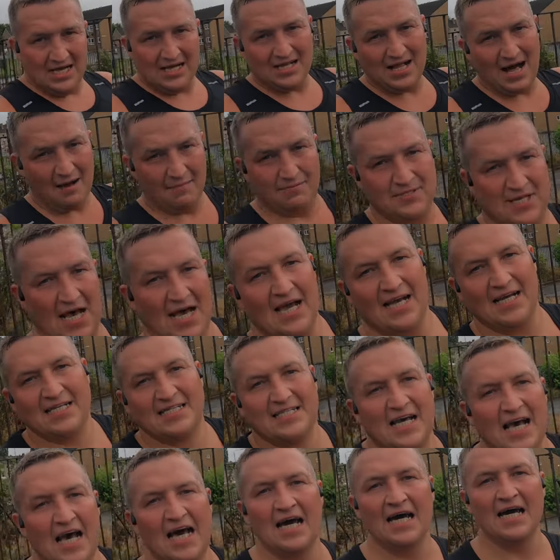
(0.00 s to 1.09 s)
lap
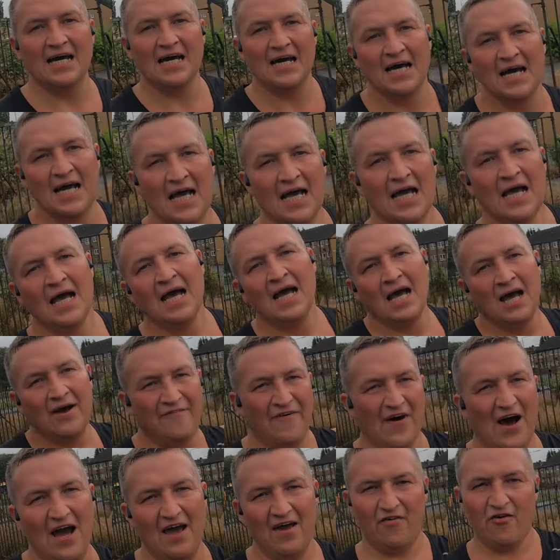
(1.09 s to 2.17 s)
six,
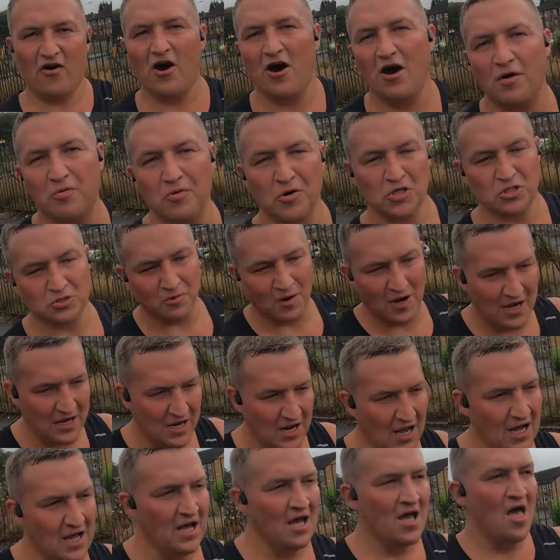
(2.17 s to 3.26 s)
five plus one,
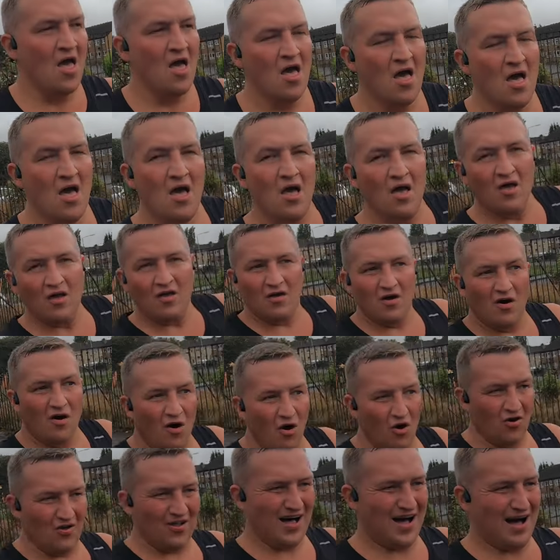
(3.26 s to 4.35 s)
the
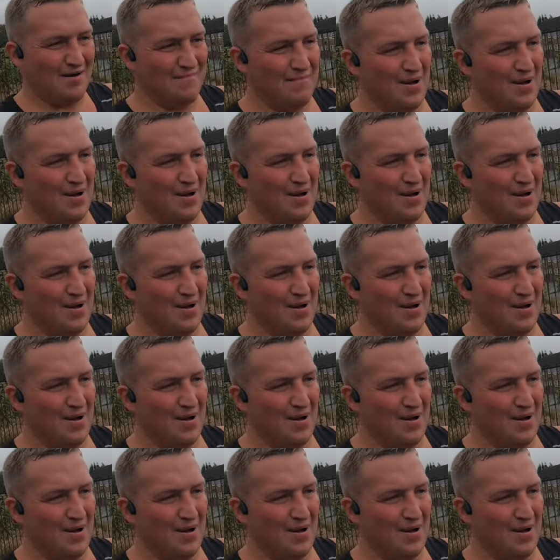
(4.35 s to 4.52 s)
hot